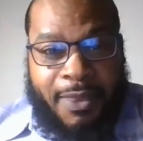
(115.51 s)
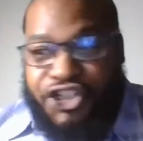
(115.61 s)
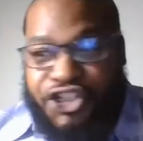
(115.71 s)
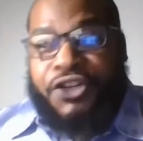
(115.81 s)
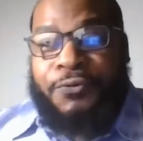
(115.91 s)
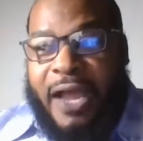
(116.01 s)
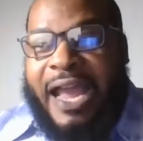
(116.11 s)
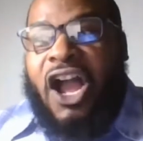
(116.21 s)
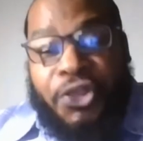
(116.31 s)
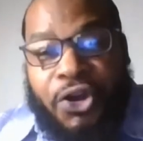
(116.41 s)
gentrifying
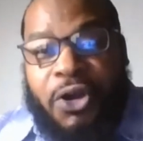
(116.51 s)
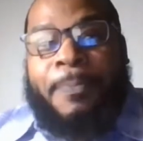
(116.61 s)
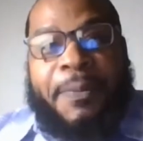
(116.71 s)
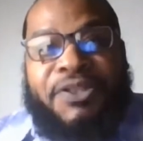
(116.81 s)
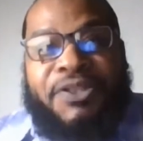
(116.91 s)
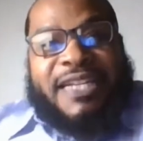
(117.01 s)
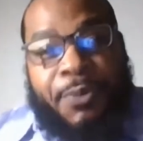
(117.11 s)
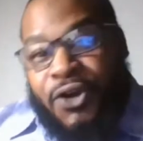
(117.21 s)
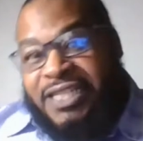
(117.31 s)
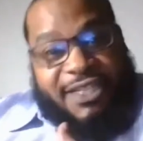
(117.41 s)
other people's
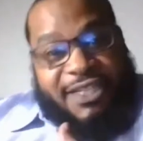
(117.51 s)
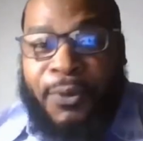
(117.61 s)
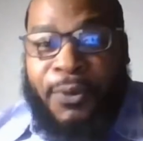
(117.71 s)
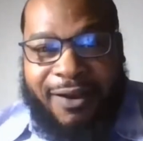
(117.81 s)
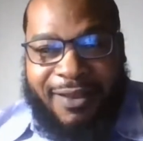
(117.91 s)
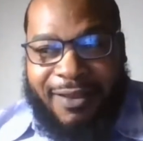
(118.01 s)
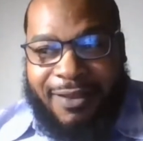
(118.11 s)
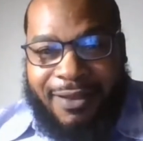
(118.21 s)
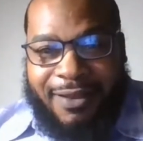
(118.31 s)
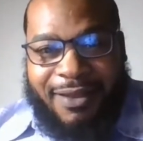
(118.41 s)
neighborhoods somewhere,
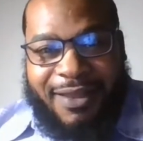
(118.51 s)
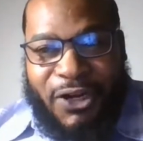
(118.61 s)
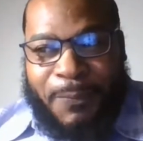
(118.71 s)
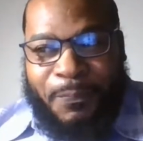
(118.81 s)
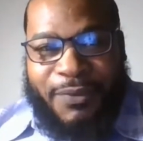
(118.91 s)
you know,